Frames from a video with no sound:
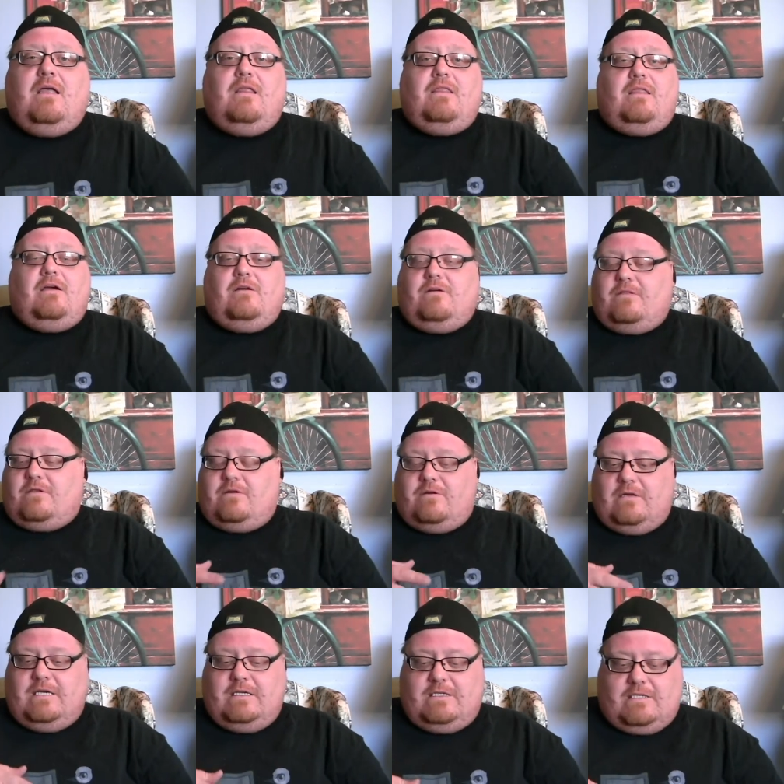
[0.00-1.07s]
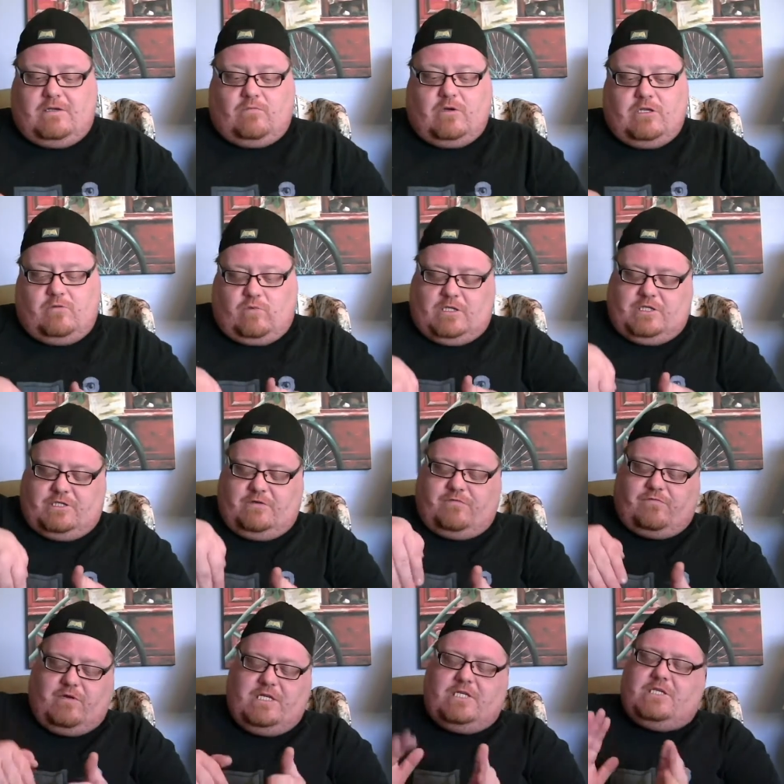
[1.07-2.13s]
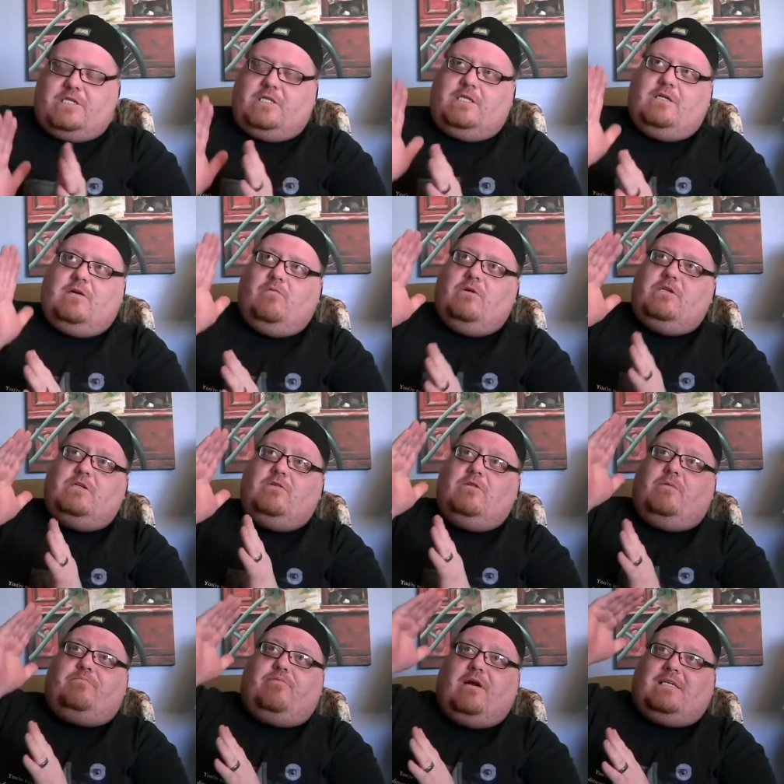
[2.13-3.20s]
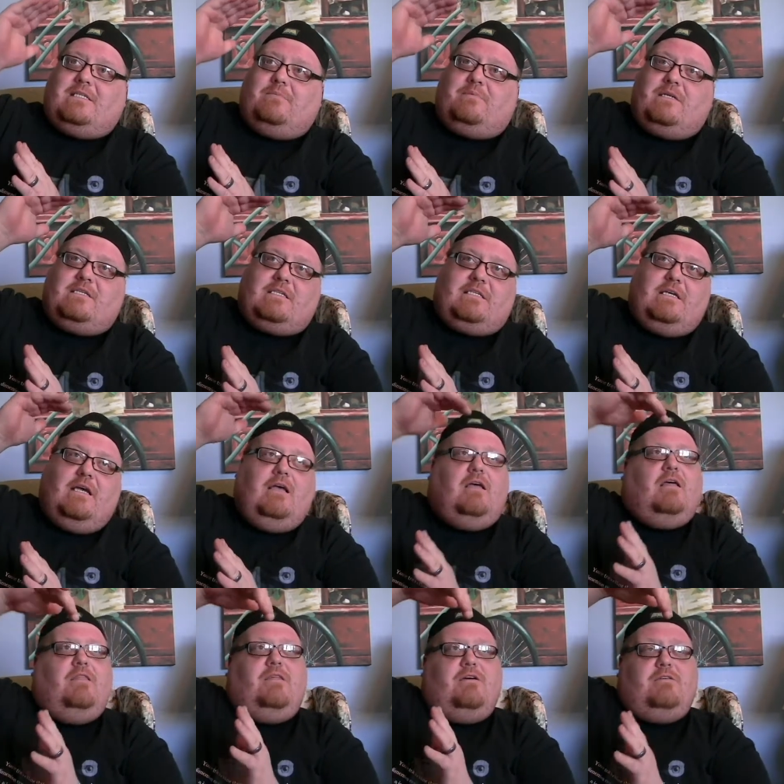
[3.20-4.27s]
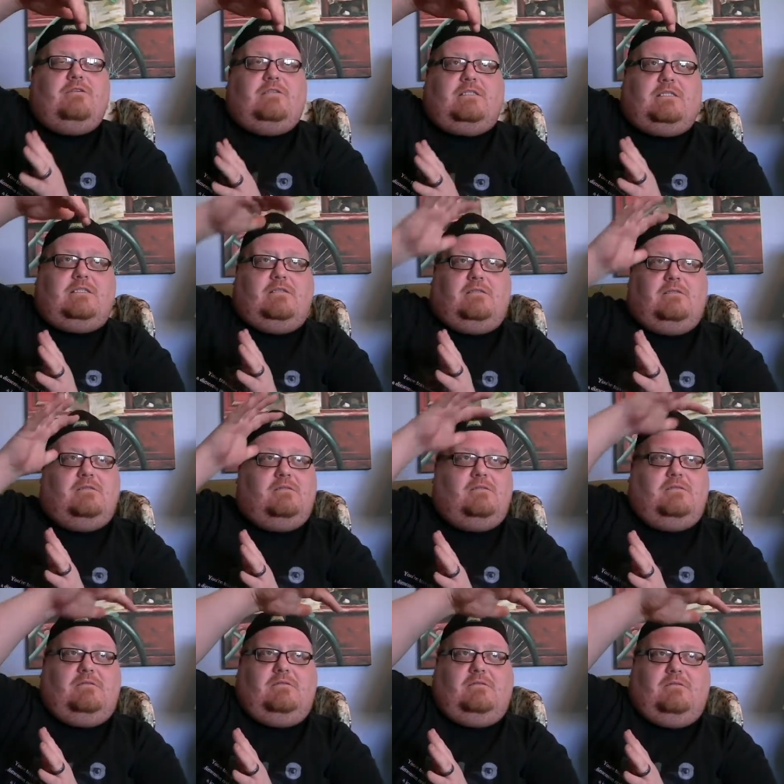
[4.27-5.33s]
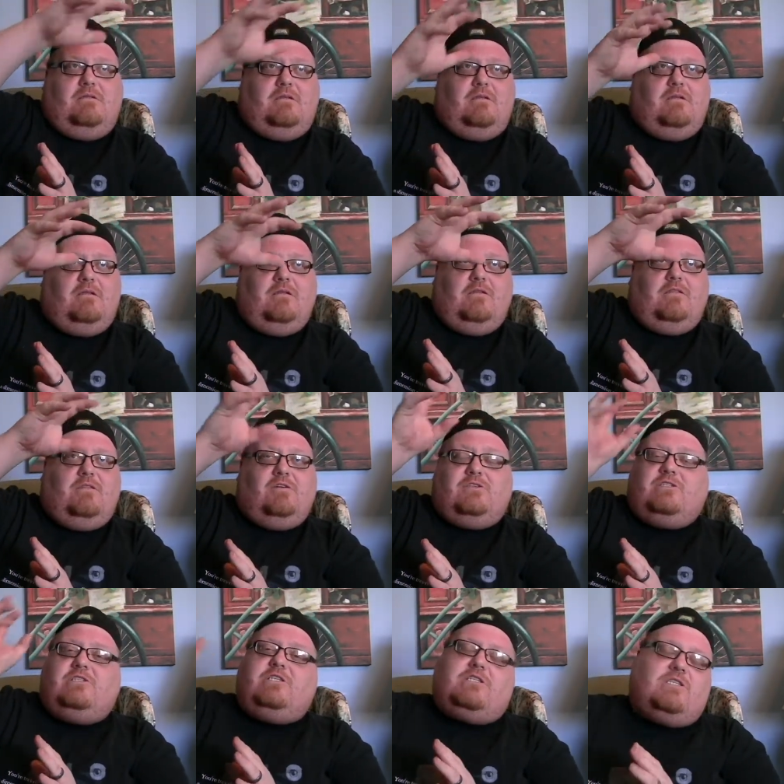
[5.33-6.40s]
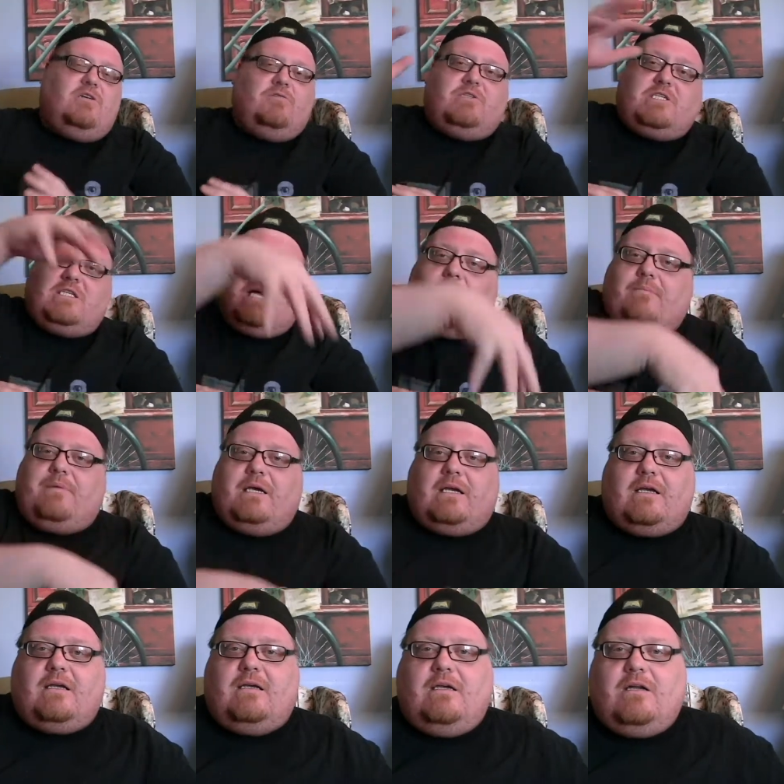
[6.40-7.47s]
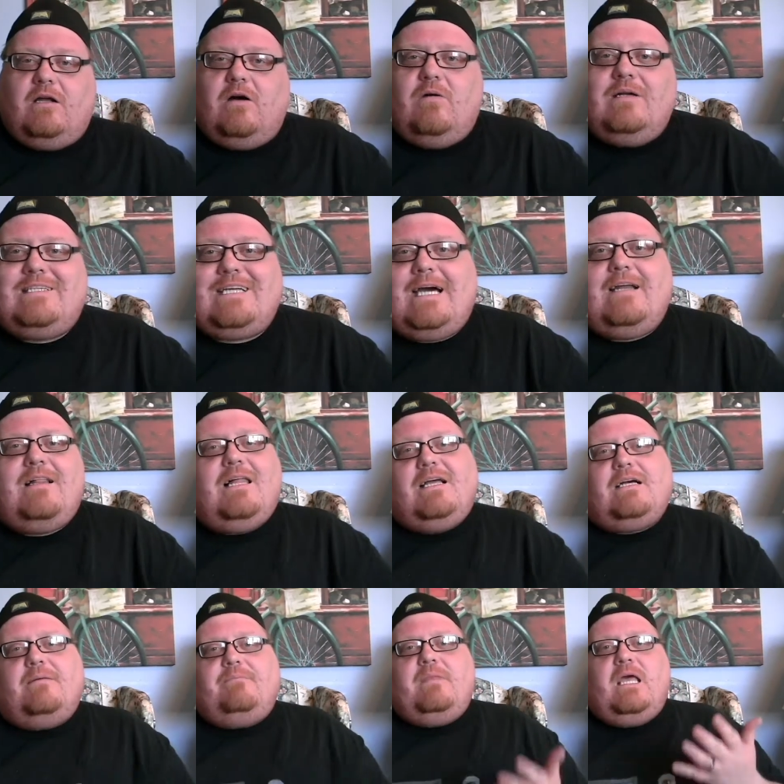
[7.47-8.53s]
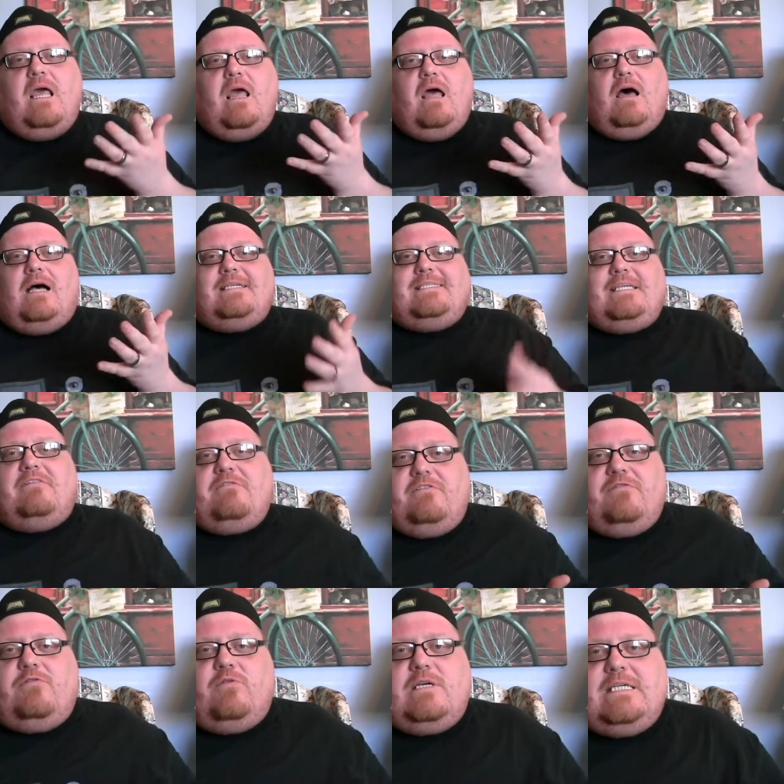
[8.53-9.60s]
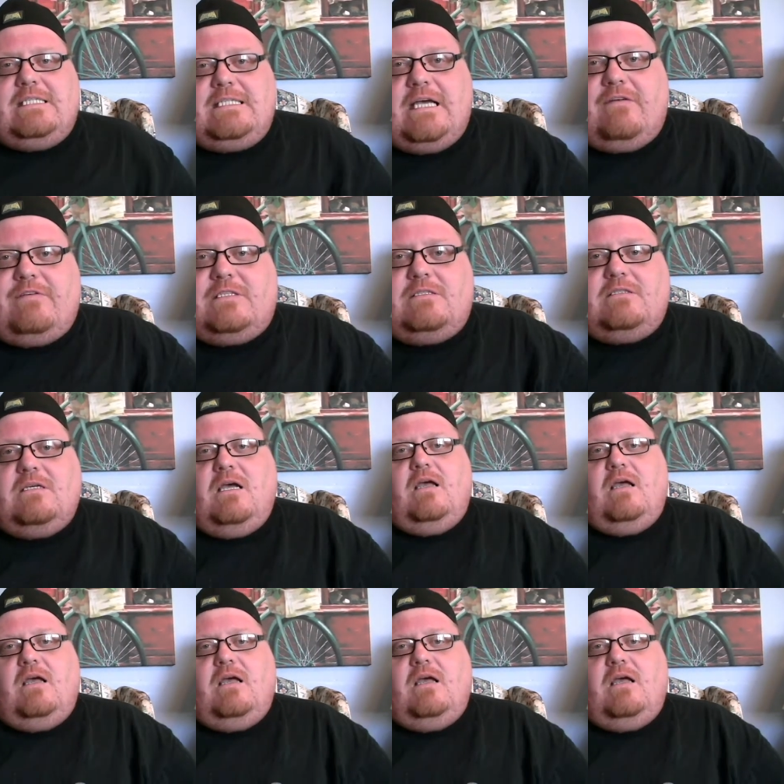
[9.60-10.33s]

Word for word: There there is when once you've reached when the precipice, there's there's just no stopping. You know, it's kind of like a a seven forty-seven,